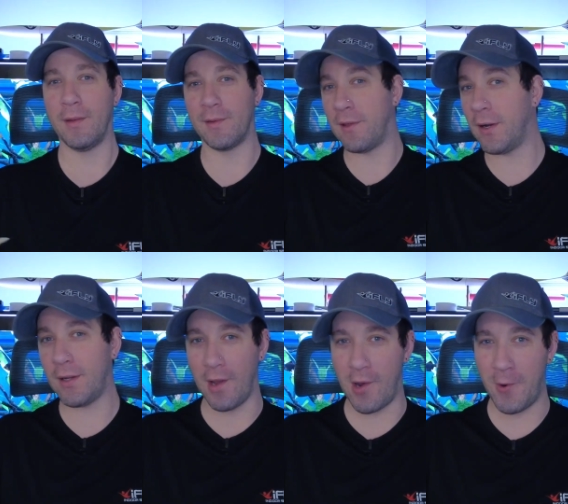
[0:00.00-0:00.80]
there
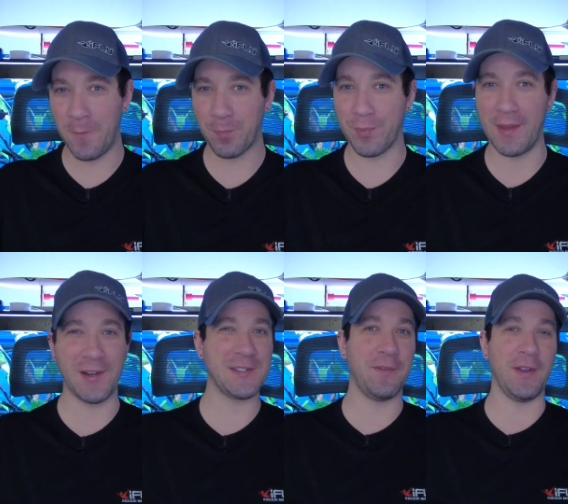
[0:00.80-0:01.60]
you go.
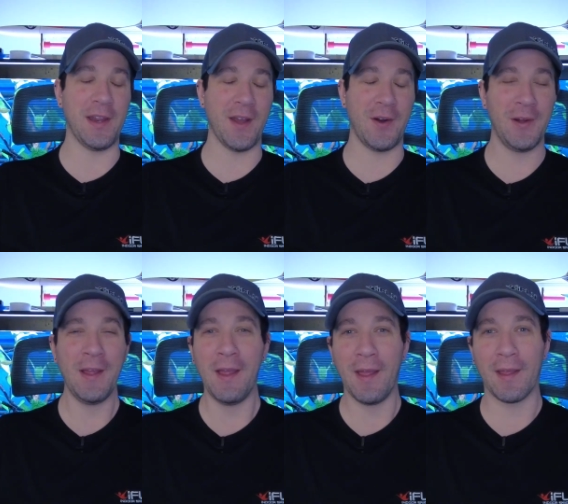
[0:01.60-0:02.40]
There's the video.
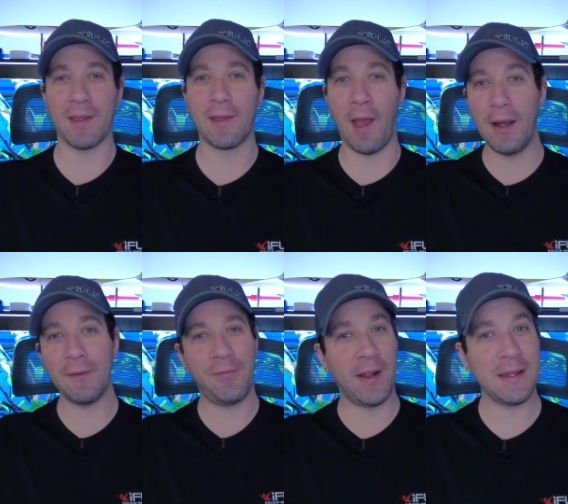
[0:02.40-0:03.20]
Kind
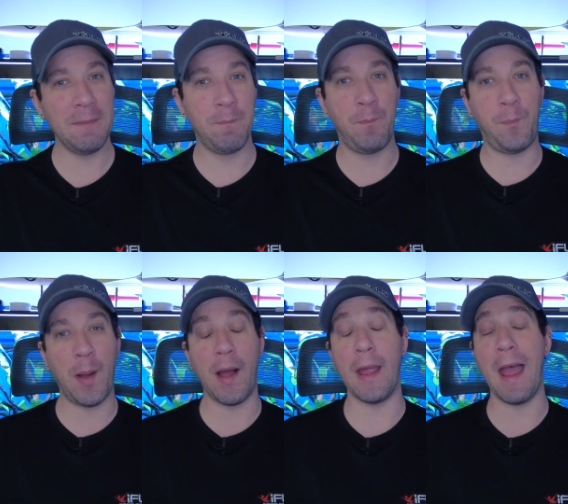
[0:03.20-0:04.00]
of funny,
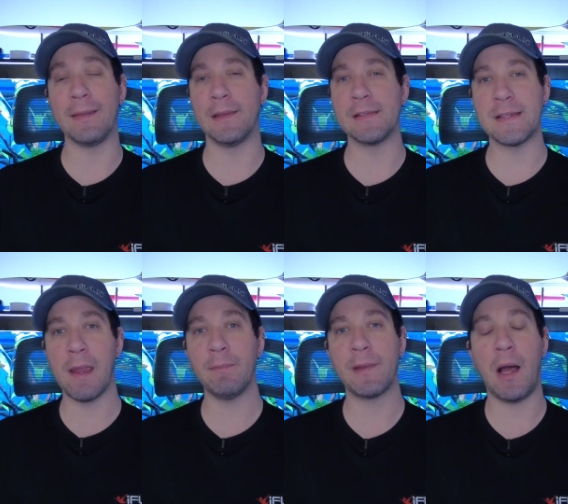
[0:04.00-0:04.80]
but at the
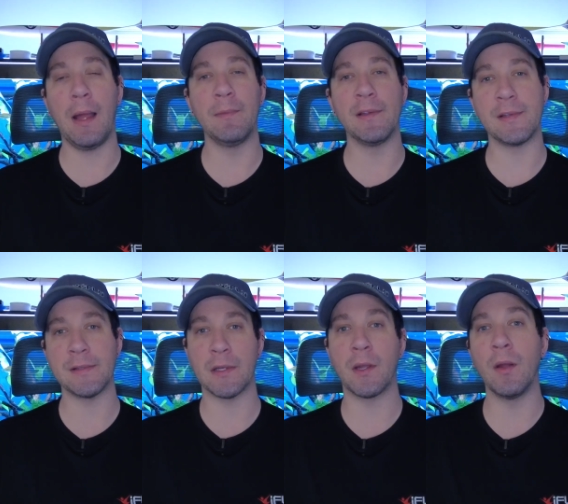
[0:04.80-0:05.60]
same time, this
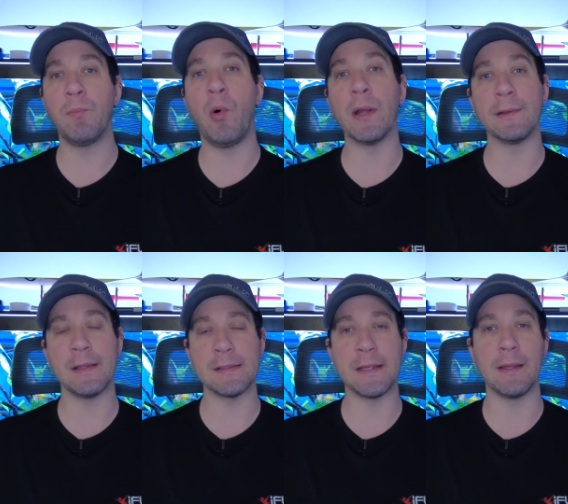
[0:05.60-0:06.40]
is a good point
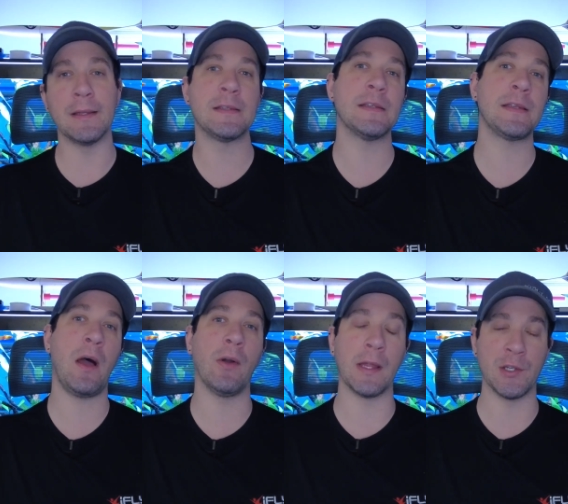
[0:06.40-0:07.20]
to say this is
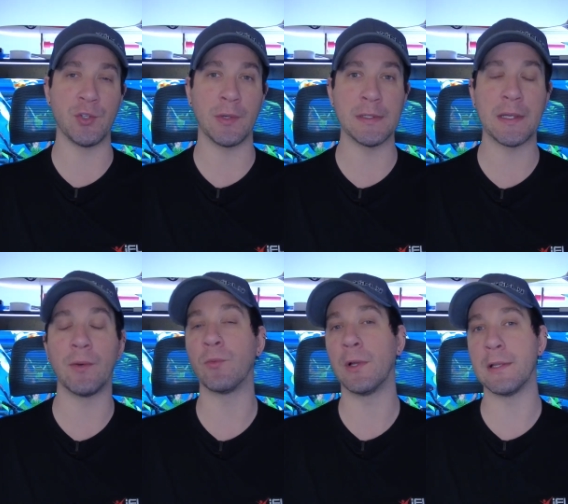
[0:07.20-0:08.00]
how injuries
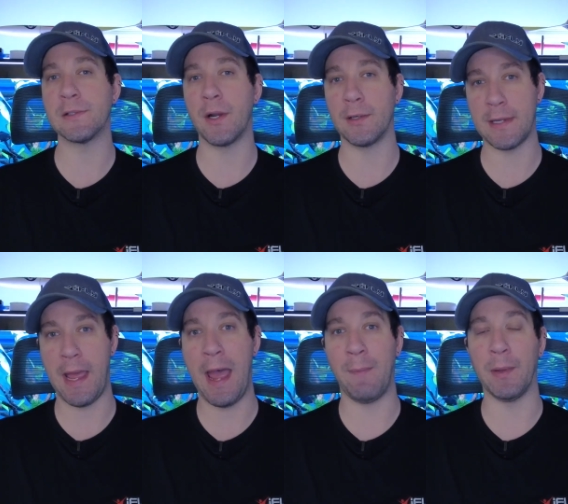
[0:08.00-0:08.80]
can really start to
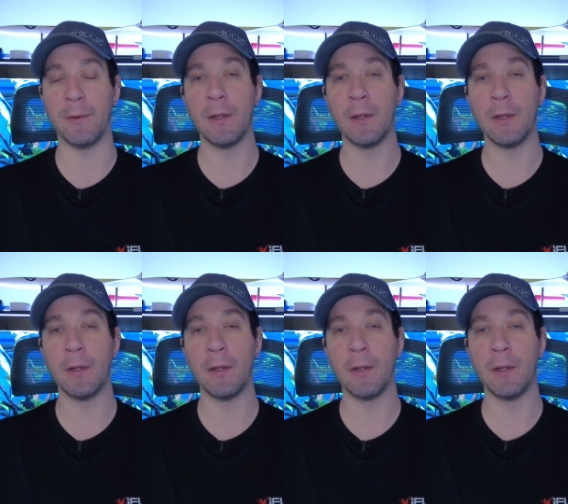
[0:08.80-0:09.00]
happen.